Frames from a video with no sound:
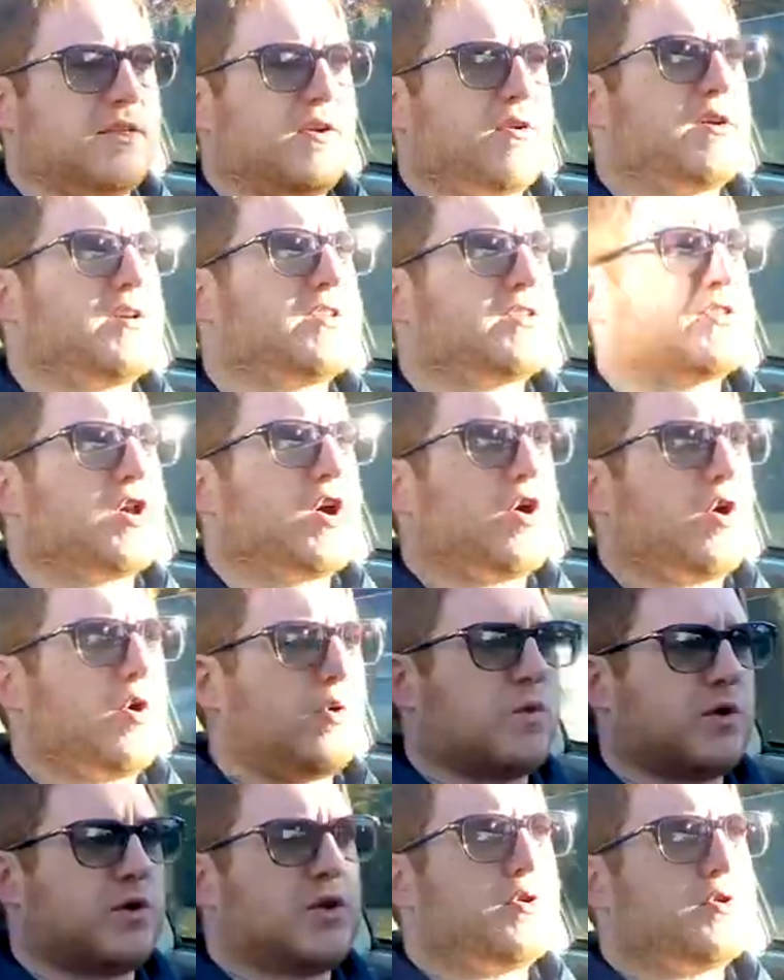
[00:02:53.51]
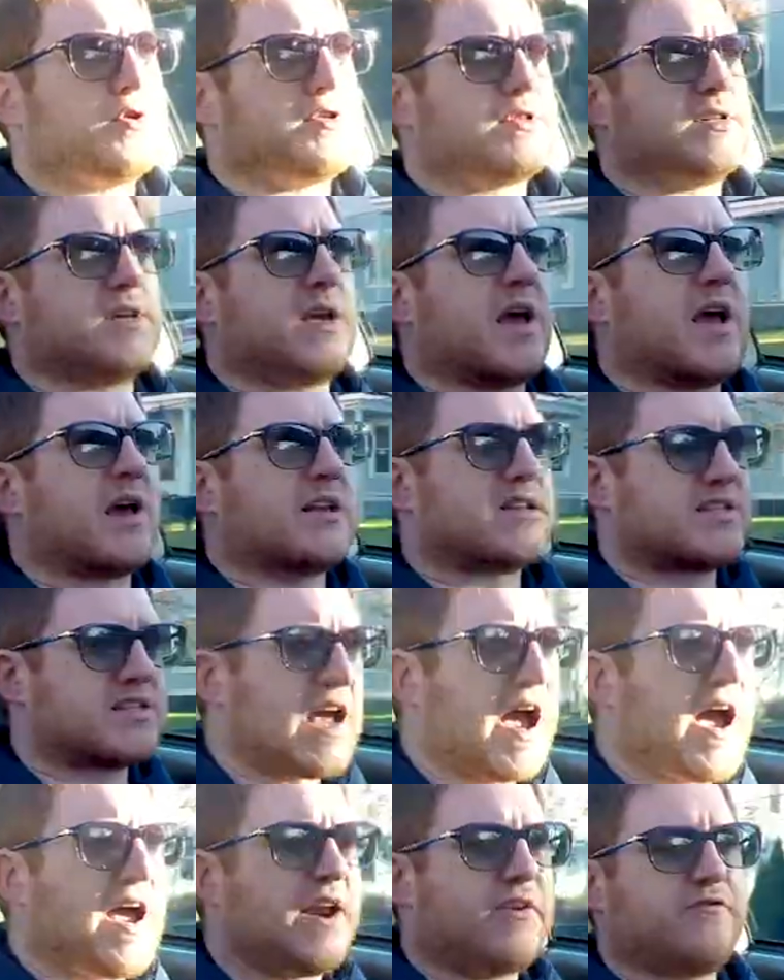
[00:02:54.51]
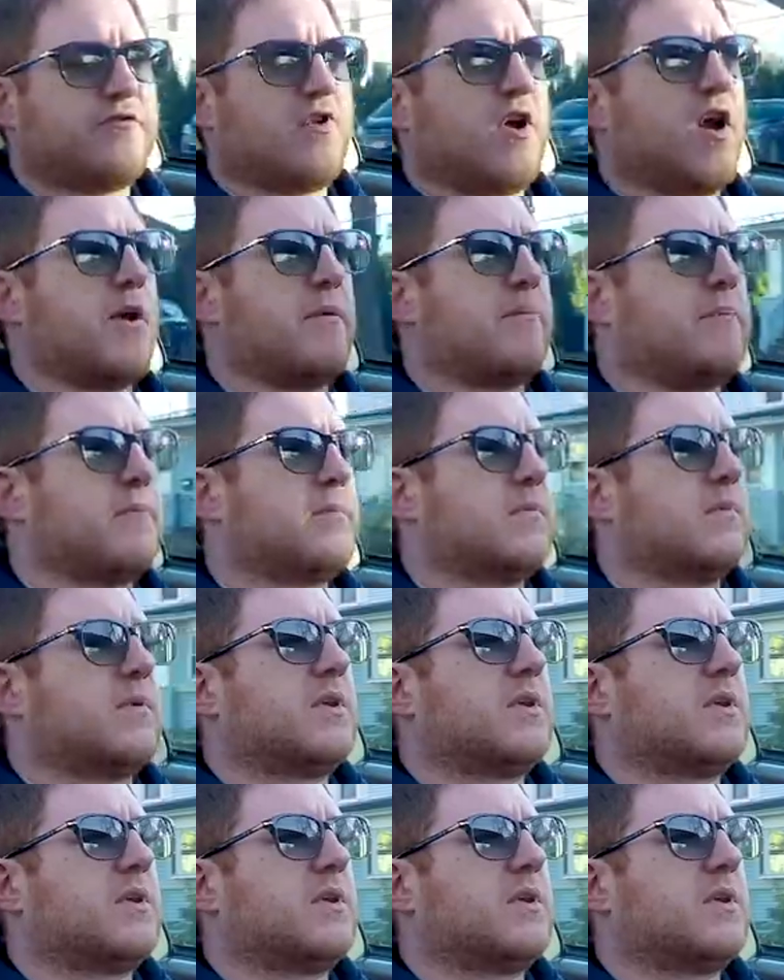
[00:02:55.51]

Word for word: There is no use aside from